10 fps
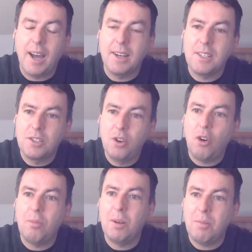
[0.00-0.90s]
and it's
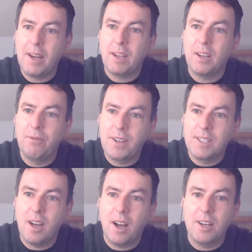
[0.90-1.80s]
normal medical
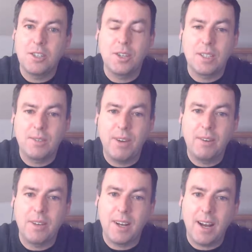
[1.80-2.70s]
physiology that's
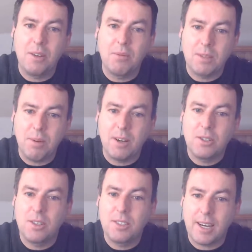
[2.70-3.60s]
found in any
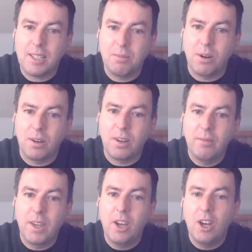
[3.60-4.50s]
respiratory textbook.
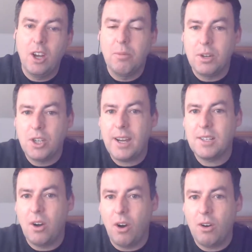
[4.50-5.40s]
But
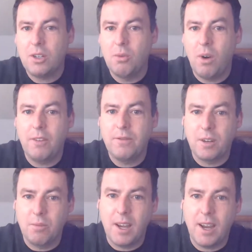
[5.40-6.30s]
yet, all too
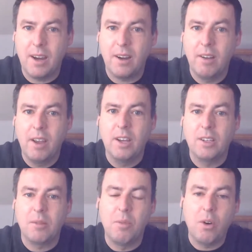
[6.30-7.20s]
often we hear
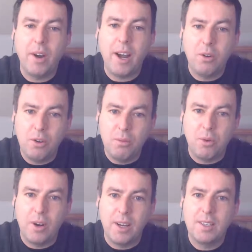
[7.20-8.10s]
the more air you
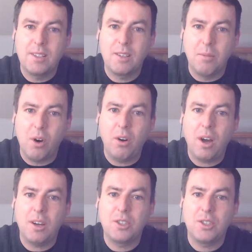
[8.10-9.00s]
breathe, the
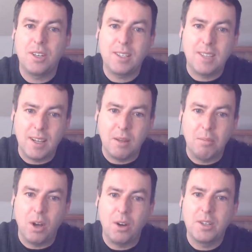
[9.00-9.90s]
more oxygen that's in the
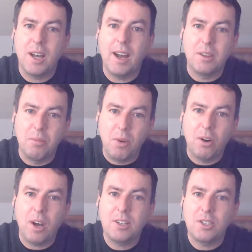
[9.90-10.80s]
blood and the
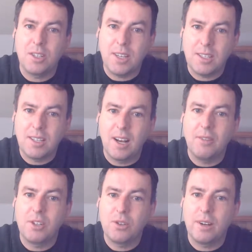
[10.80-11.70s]
more oxygen that's
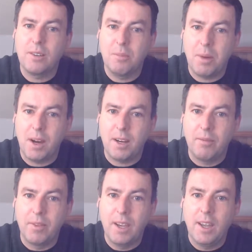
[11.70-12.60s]
delivered throughout the
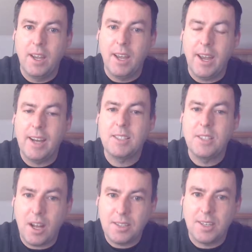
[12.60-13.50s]
body. It's
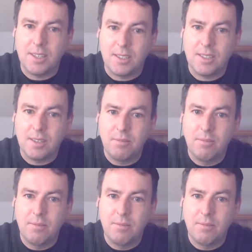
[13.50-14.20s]
nonsense.